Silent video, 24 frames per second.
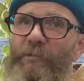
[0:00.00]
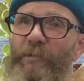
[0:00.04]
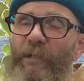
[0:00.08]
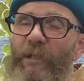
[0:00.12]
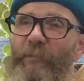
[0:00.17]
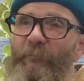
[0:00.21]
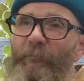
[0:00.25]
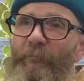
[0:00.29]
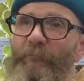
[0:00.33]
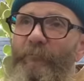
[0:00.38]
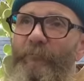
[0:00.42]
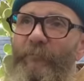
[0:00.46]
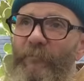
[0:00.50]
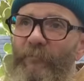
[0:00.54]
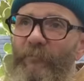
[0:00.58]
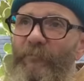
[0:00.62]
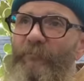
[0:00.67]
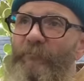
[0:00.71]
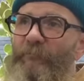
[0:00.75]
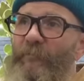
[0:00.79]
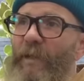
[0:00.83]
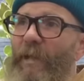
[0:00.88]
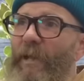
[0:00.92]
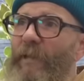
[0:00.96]
Like the
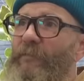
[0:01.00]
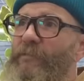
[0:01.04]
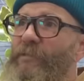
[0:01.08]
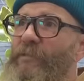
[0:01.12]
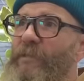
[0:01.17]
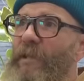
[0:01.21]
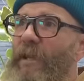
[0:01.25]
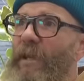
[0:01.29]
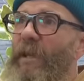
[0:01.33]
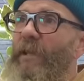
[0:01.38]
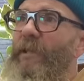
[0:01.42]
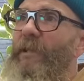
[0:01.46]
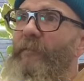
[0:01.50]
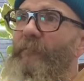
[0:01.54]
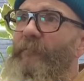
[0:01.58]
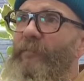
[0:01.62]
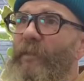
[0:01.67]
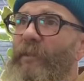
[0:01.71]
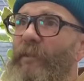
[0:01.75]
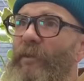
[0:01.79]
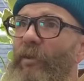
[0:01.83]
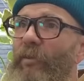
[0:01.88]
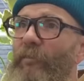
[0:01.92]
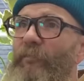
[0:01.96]
house I lived
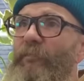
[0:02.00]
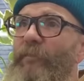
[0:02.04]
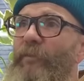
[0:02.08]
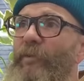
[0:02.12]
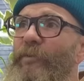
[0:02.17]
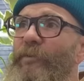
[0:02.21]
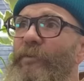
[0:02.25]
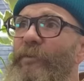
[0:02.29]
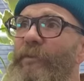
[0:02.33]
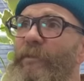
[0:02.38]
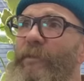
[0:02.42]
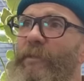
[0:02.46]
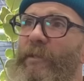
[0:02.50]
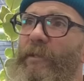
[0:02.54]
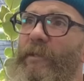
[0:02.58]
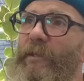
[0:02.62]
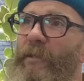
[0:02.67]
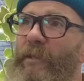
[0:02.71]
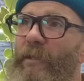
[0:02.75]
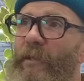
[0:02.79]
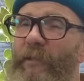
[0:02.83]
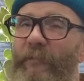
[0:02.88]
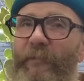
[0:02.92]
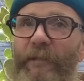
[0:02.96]
in got flooded,
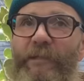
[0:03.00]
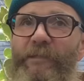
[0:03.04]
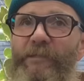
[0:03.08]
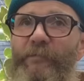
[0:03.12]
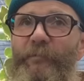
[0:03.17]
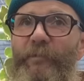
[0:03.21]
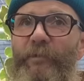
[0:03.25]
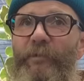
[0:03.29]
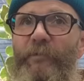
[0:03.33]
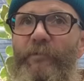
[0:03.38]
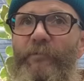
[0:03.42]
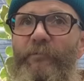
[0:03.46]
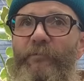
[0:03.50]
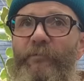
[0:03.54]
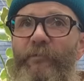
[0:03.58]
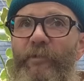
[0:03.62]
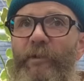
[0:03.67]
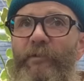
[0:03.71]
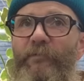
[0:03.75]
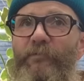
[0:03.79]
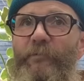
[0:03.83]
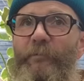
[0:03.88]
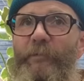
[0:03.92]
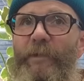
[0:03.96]
and that's about
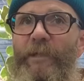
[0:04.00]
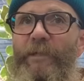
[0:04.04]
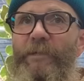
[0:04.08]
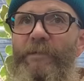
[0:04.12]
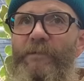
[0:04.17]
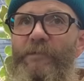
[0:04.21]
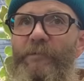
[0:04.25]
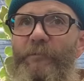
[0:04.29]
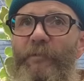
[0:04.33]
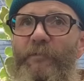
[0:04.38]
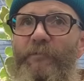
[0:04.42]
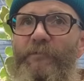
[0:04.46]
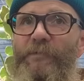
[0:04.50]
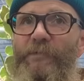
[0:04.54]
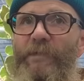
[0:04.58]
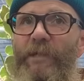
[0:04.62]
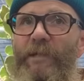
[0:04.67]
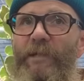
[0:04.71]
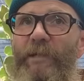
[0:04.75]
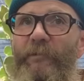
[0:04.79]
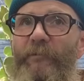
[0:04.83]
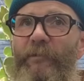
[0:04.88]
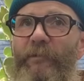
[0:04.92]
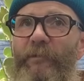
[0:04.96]
300 metres above
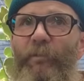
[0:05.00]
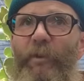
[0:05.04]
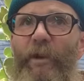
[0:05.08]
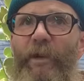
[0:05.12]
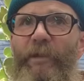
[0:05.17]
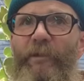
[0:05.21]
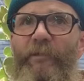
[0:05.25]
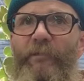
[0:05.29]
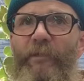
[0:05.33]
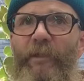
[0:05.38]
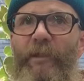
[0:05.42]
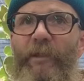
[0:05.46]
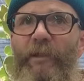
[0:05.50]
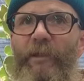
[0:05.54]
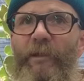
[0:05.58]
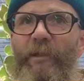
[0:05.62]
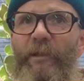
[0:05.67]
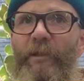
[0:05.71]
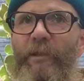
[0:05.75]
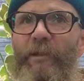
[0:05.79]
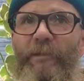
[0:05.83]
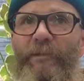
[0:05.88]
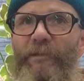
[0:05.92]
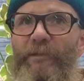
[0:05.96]
sea level, where you think,
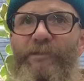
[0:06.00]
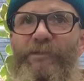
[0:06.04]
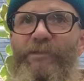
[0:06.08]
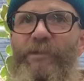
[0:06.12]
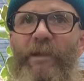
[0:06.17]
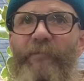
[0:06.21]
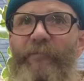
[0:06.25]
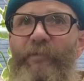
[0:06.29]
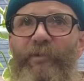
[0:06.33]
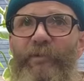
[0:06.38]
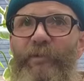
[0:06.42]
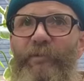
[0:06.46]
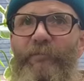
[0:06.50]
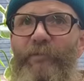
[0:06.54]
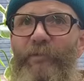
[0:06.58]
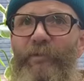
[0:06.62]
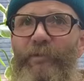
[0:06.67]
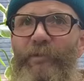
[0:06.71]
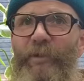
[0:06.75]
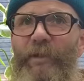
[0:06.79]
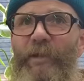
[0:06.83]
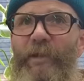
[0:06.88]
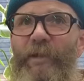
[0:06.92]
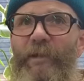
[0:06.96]
this is never going to
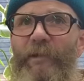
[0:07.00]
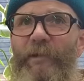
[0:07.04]
flood here.